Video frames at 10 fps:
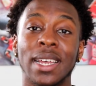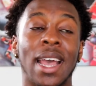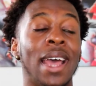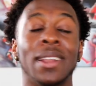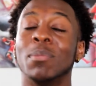
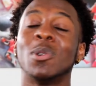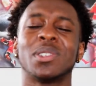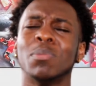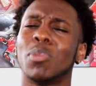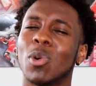and the
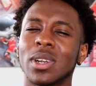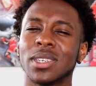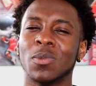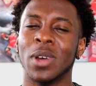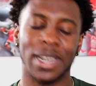most
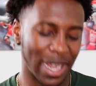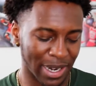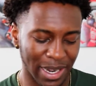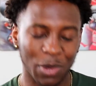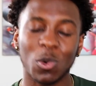important one,
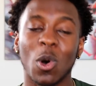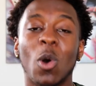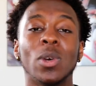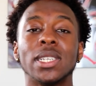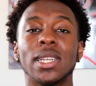and it will
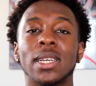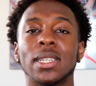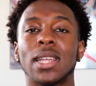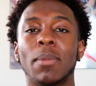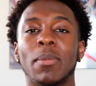always stay at
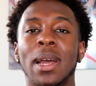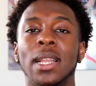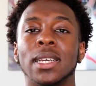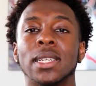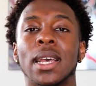the top of my
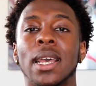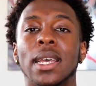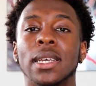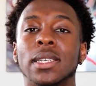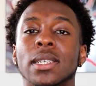list,
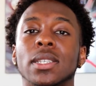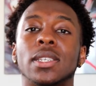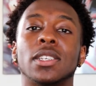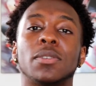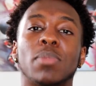is
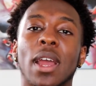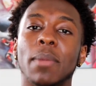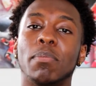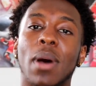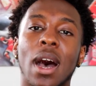to
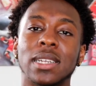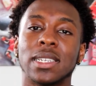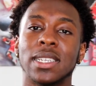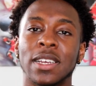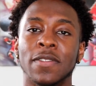spread
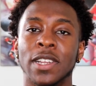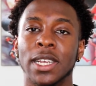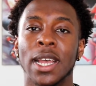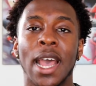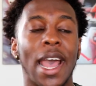
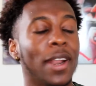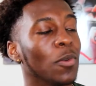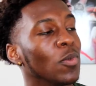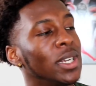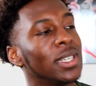positivity. And
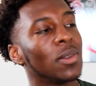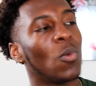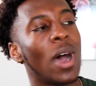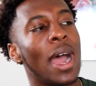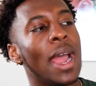the
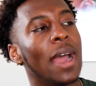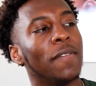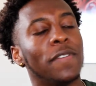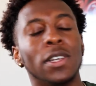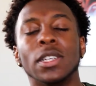reason why I
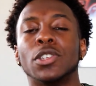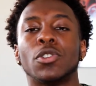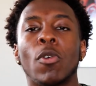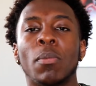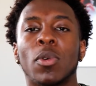feel it's
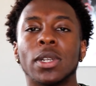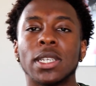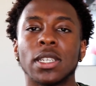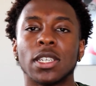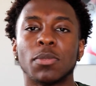so
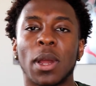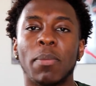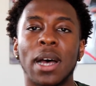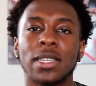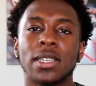important to spread
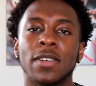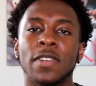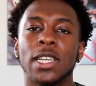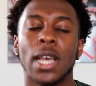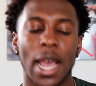
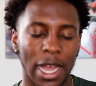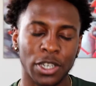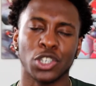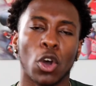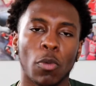positivity
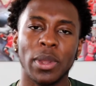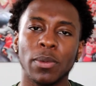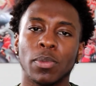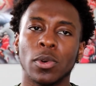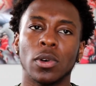and show
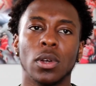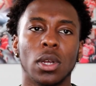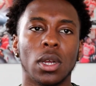people